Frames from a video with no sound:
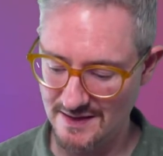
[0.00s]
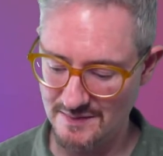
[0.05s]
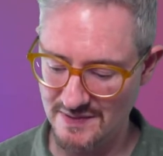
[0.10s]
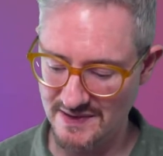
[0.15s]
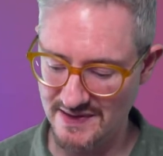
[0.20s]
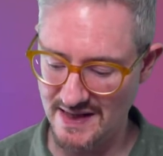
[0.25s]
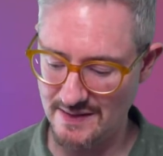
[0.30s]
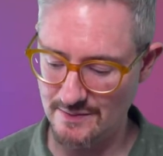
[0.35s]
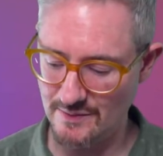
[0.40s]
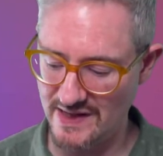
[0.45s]

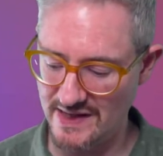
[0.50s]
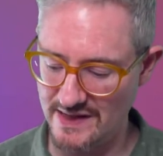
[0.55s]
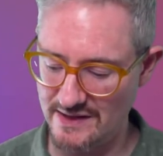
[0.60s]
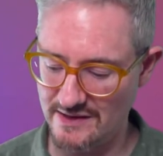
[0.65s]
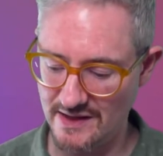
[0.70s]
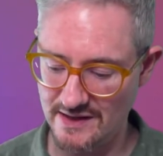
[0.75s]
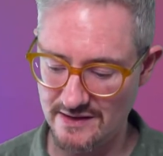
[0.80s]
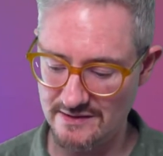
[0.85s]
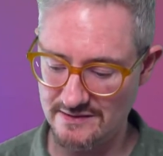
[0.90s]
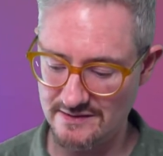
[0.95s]
But then when you
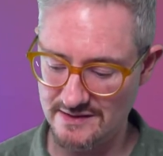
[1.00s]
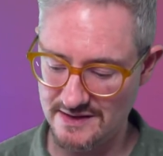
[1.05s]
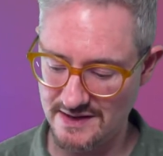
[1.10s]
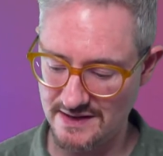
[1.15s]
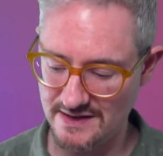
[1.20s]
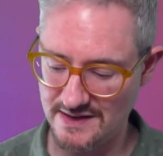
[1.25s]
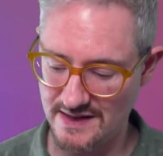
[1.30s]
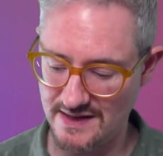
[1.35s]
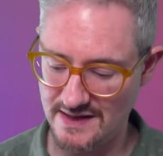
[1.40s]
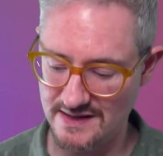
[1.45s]
go
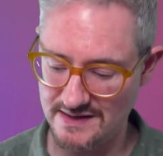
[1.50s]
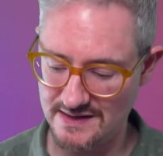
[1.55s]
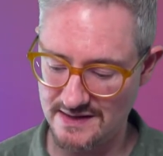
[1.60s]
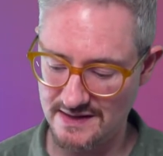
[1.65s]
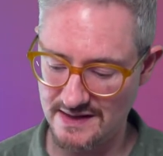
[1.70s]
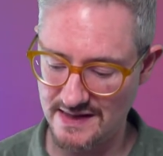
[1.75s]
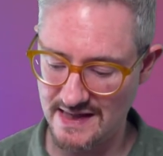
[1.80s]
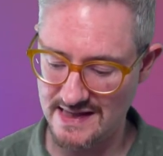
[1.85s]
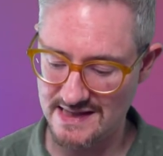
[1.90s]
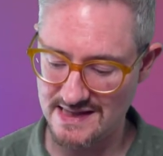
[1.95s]
to
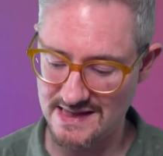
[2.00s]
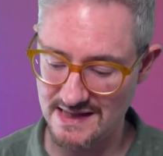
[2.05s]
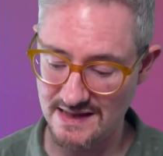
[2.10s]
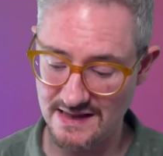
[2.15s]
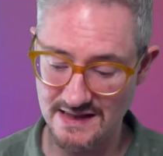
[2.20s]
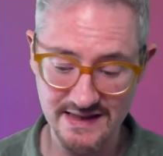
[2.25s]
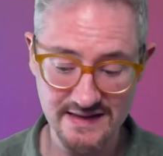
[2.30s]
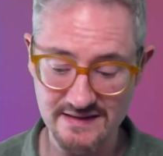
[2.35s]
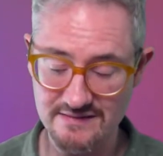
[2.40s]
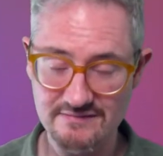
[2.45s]
the next
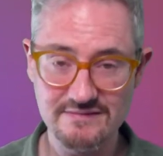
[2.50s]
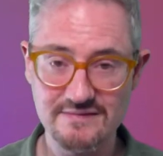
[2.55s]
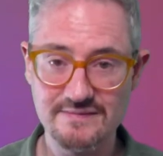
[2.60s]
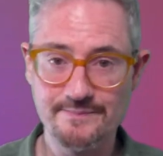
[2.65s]
slide,